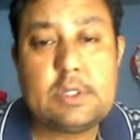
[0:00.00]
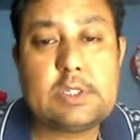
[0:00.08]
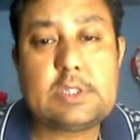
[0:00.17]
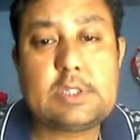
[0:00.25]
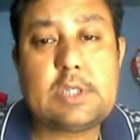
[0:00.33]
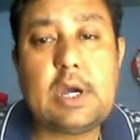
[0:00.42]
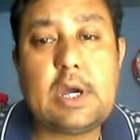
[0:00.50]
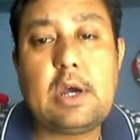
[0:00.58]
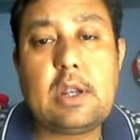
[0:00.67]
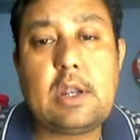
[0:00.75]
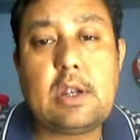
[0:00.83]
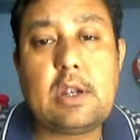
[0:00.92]

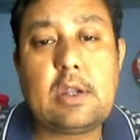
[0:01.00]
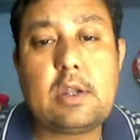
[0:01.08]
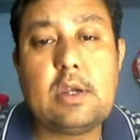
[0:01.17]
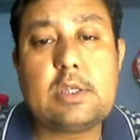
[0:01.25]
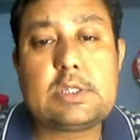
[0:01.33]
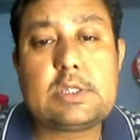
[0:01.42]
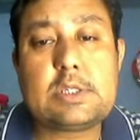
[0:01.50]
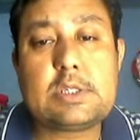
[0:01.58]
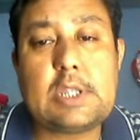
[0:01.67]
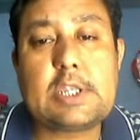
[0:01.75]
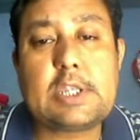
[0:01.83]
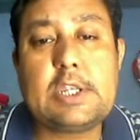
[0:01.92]
star
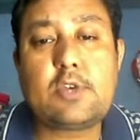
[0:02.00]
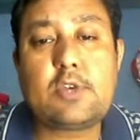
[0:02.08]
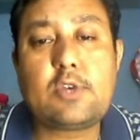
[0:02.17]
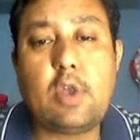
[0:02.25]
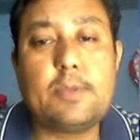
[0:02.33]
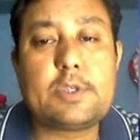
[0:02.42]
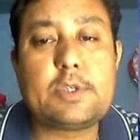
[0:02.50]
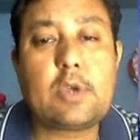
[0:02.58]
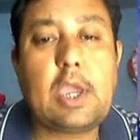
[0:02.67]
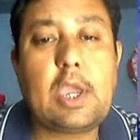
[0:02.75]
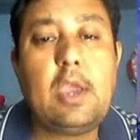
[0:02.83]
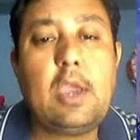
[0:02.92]
selected columns.
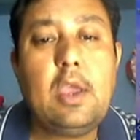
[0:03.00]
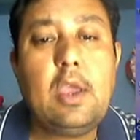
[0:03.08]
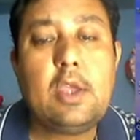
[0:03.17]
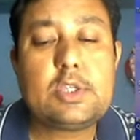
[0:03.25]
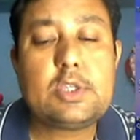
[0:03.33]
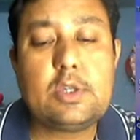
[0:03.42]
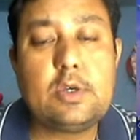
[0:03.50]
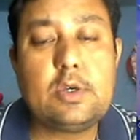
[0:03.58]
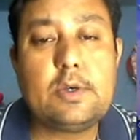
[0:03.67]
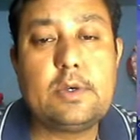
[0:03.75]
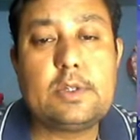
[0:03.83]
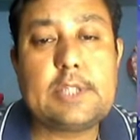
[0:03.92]
Okay,
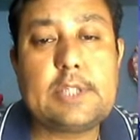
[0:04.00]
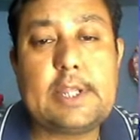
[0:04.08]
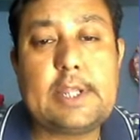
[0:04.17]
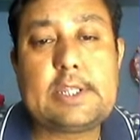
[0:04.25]
so select